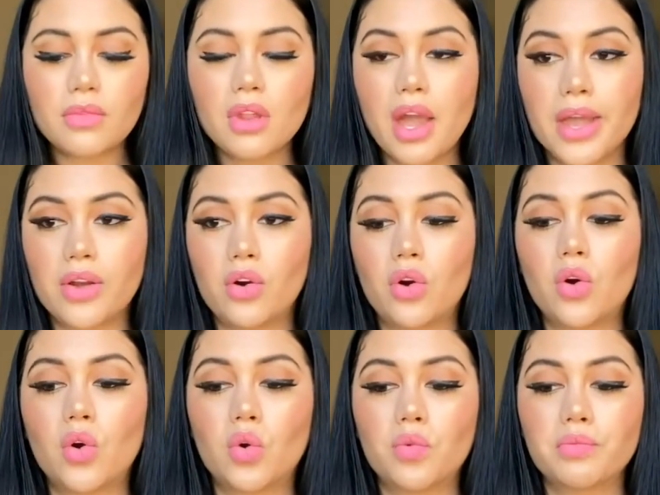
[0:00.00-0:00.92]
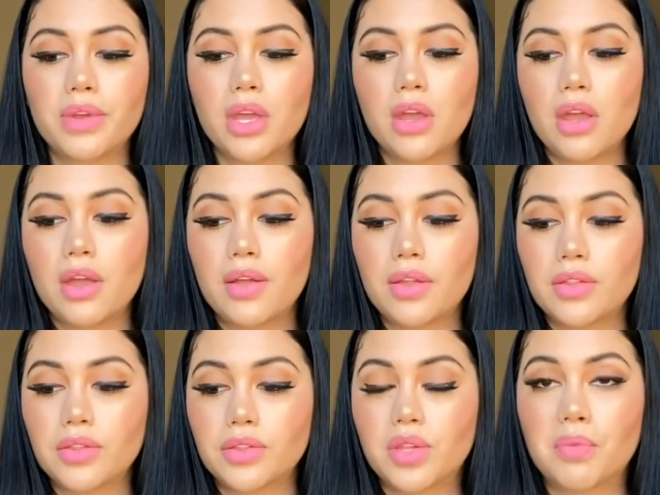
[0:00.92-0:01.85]
I go home,
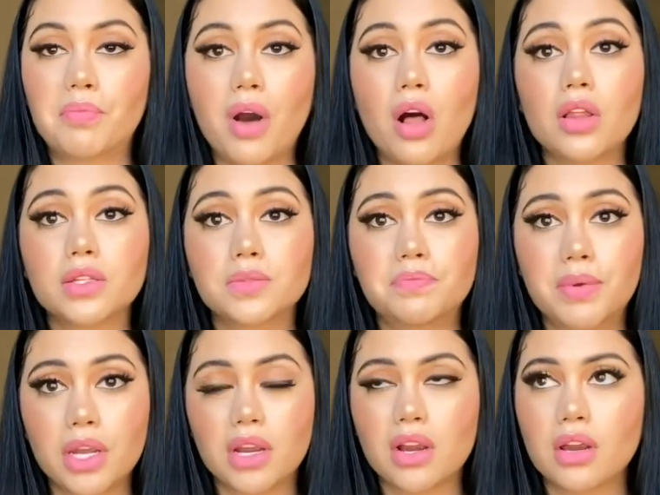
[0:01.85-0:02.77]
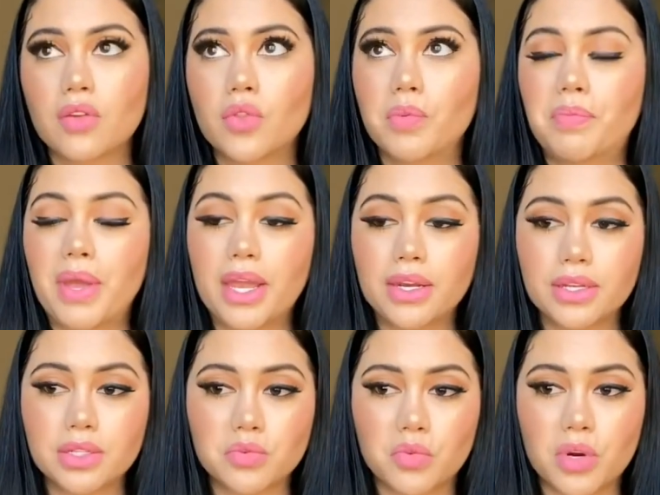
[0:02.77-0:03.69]
the ball is bigger, the pain
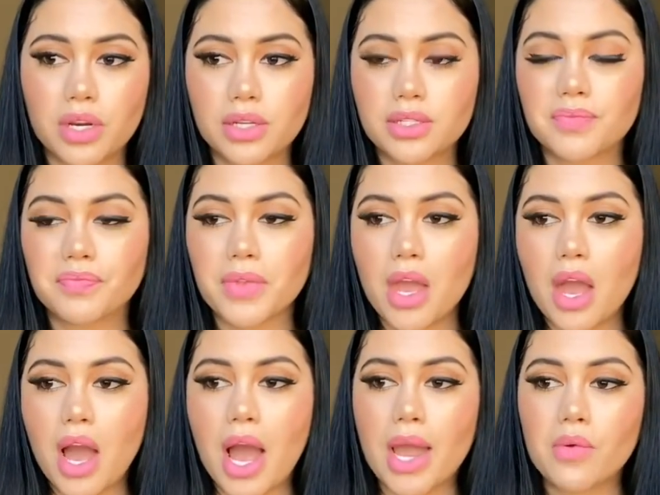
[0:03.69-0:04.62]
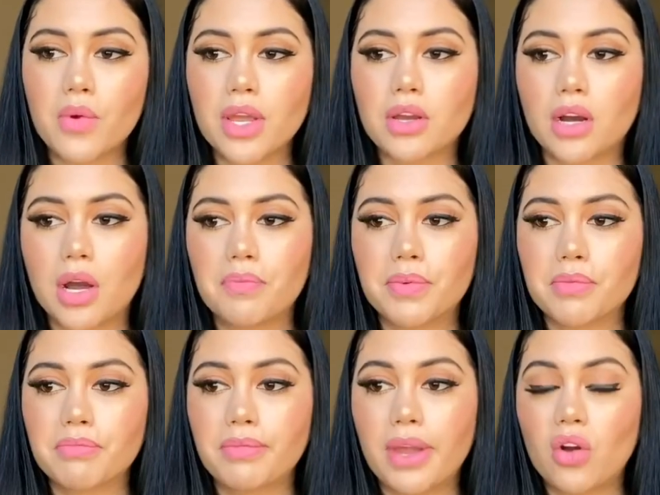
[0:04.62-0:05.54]
is worse. I wake up,
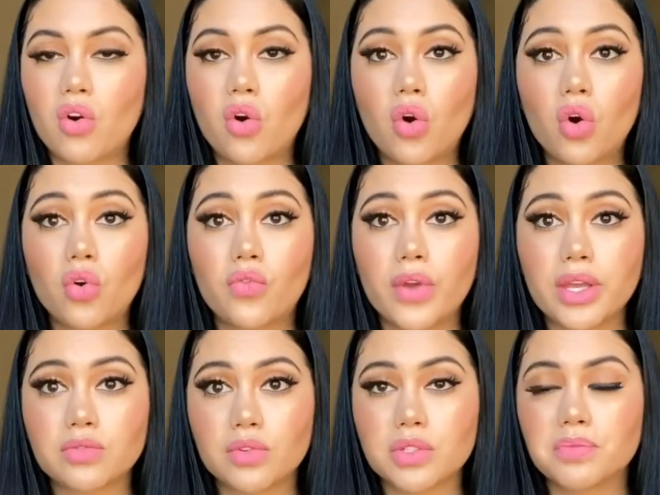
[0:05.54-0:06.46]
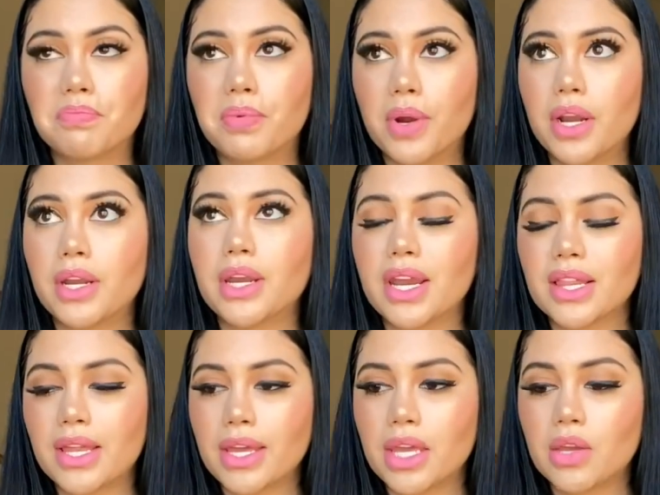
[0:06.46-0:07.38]
my whole face was burning,
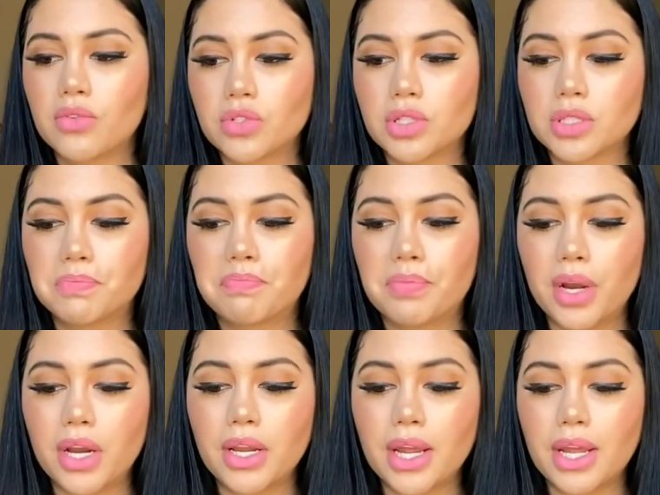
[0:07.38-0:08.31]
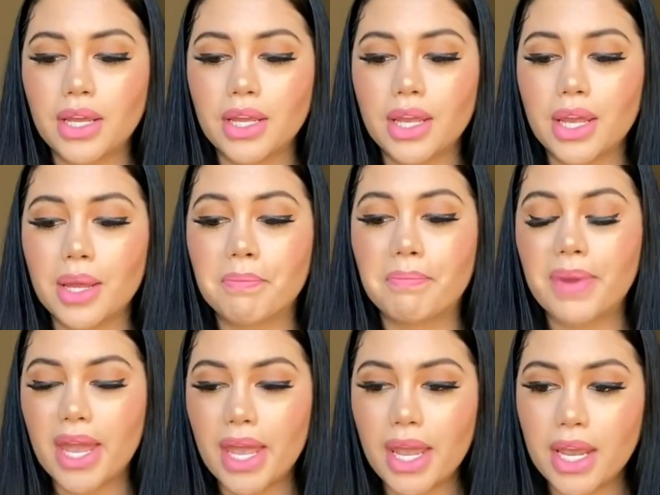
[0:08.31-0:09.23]
like it was just burning in
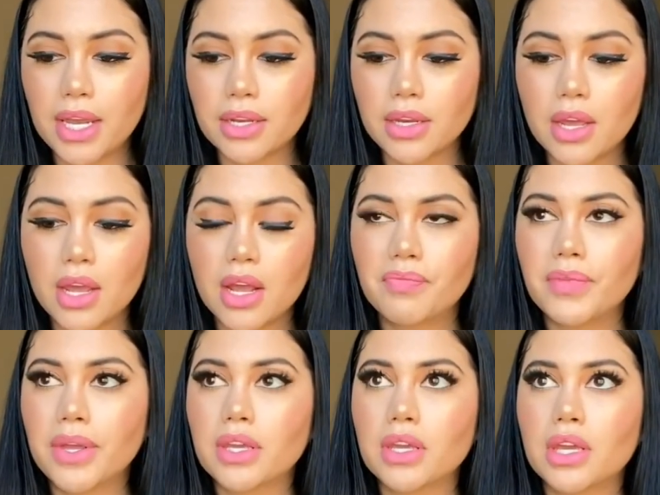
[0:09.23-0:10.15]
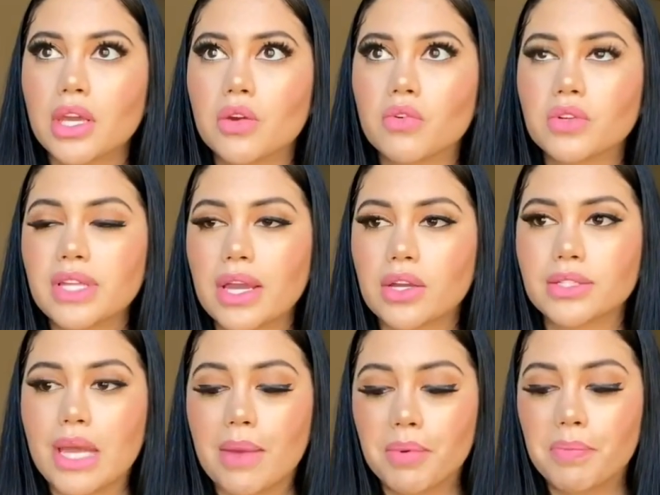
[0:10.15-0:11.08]
pain. Like it was like a
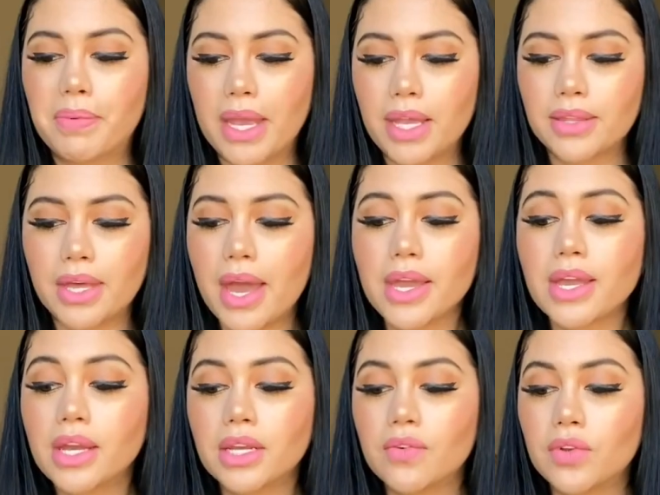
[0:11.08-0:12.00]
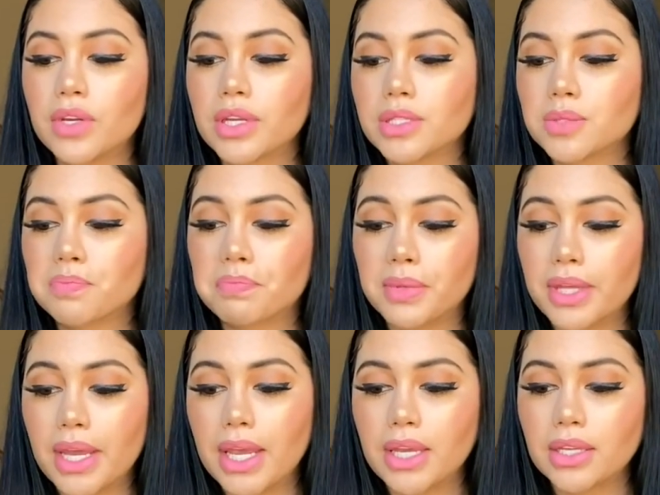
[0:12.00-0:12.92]
type of pain that I can't even
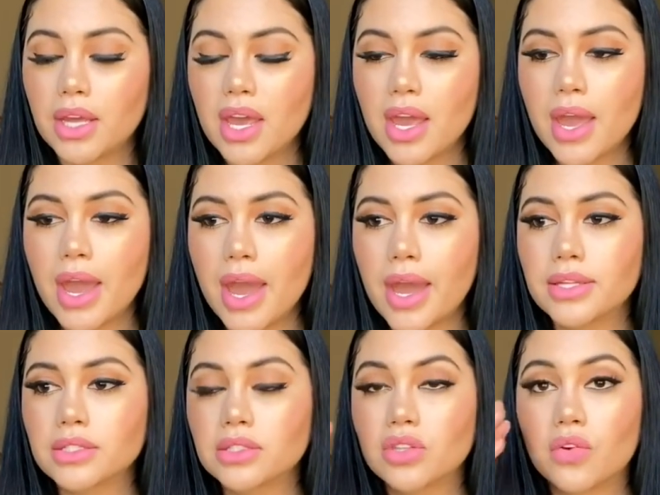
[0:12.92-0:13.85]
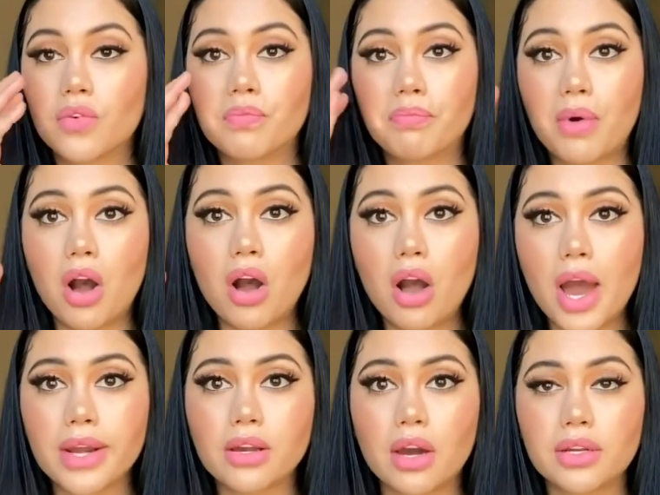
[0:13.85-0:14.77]
explain. And the ball
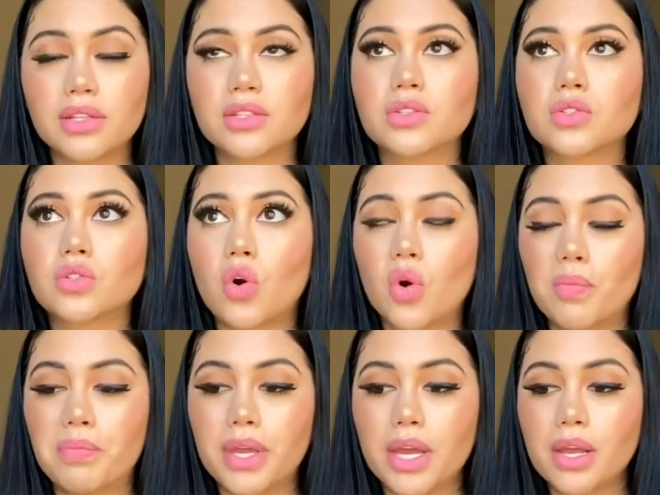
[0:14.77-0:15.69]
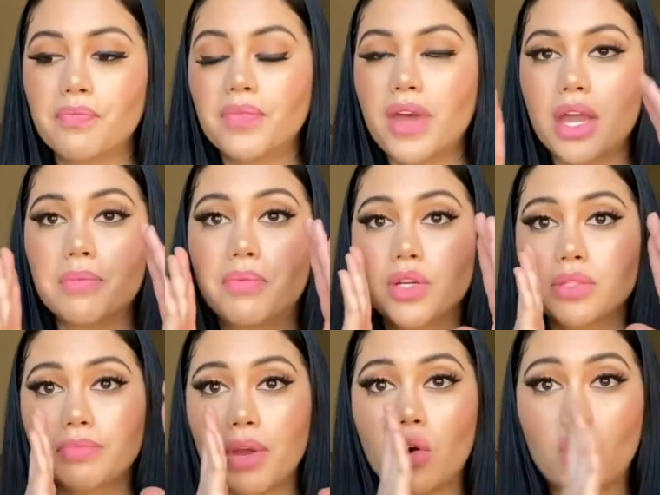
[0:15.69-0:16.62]
had gotten so big that it pushed
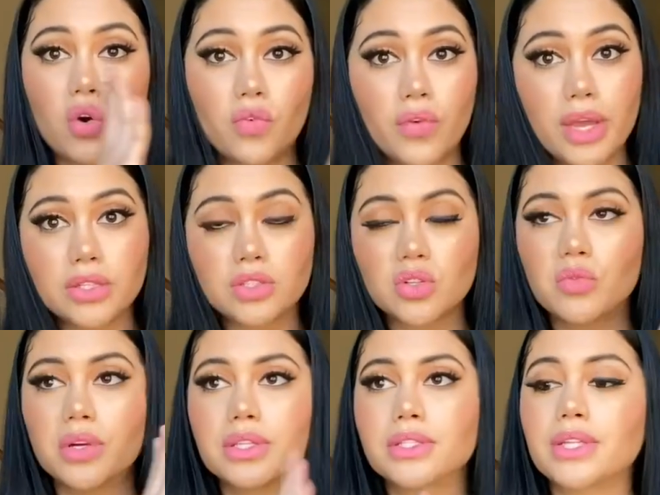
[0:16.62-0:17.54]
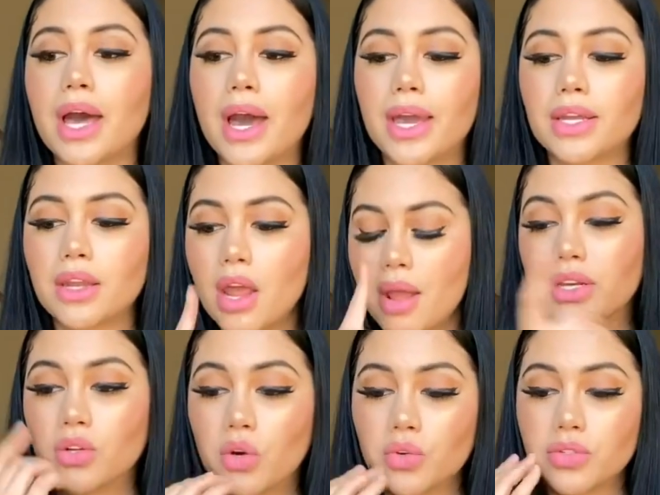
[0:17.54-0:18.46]
my whole face to one side. My
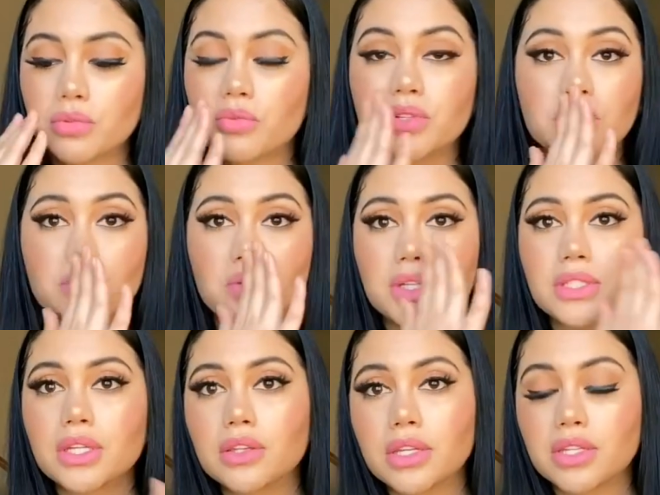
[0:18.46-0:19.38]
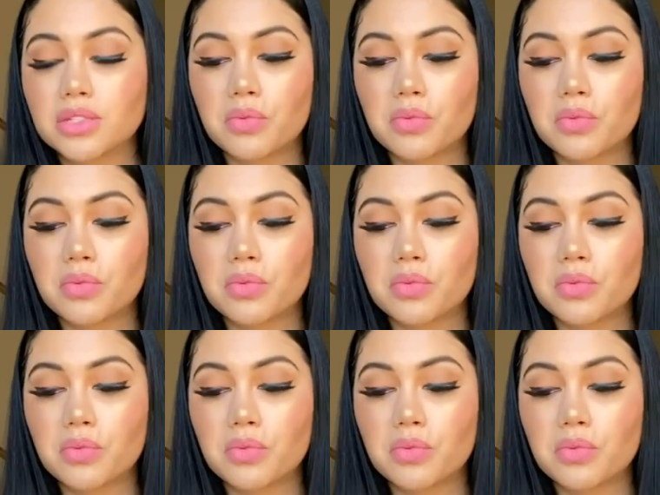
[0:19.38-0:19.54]
nose was twisted this